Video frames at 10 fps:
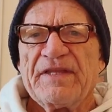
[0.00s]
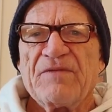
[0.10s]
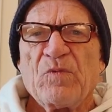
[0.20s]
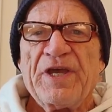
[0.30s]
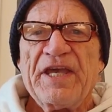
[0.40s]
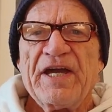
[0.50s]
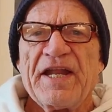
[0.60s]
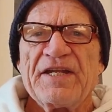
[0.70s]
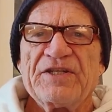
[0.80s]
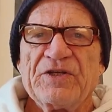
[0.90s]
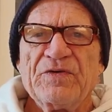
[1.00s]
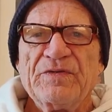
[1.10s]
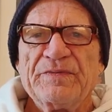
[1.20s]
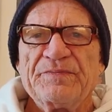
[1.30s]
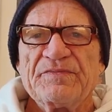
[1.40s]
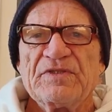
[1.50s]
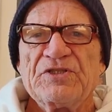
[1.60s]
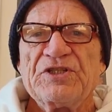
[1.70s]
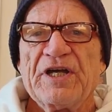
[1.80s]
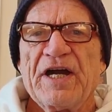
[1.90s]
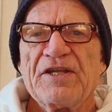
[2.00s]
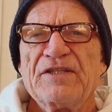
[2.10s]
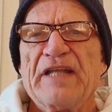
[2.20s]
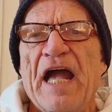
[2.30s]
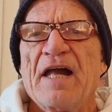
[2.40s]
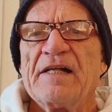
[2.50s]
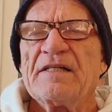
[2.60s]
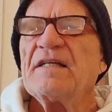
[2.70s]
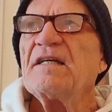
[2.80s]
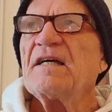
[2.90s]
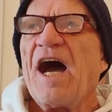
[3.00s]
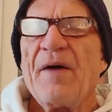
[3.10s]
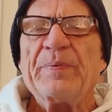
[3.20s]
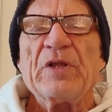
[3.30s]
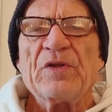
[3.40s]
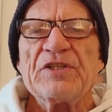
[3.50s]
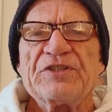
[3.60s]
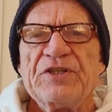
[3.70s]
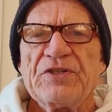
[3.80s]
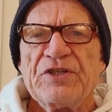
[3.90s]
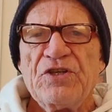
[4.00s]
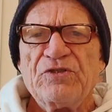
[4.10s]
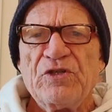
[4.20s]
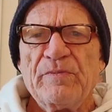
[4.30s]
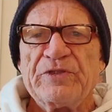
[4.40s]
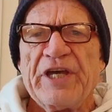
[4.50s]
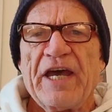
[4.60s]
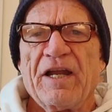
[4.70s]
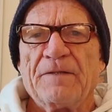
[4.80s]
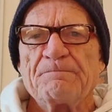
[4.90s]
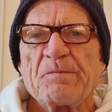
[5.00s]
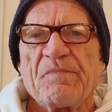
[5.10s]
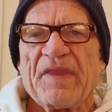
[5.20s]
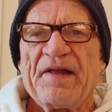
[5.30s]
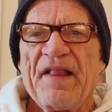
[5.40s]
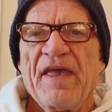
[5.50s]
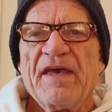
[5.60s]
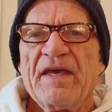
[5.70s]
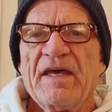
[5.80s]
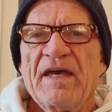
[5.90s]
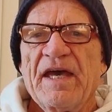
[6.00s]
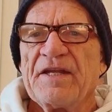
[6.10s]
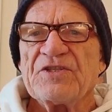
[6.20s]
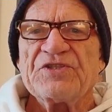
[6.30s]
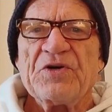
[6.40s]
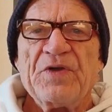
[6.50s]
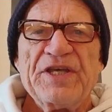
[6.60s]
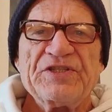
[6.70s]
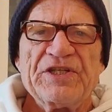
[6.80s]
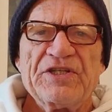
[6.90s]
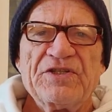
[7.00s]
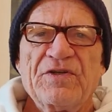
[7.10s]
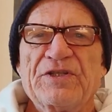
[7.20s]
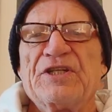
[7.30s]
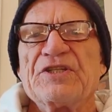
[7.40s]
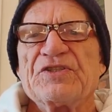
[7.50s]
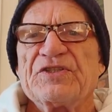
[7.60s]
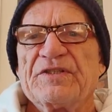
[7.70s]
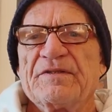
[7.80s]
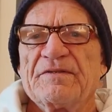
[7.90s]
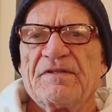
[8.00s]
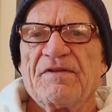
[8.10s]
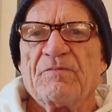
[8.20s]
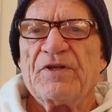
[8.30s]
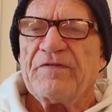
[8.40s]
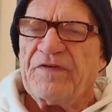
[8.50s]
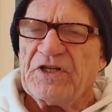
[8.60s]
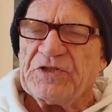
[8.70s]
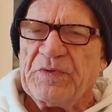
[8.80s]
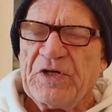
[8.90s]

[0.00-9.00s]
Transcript: then what you got to do is you got to upload it to your YouTube channel. And it's so easy to do. You just, when you finish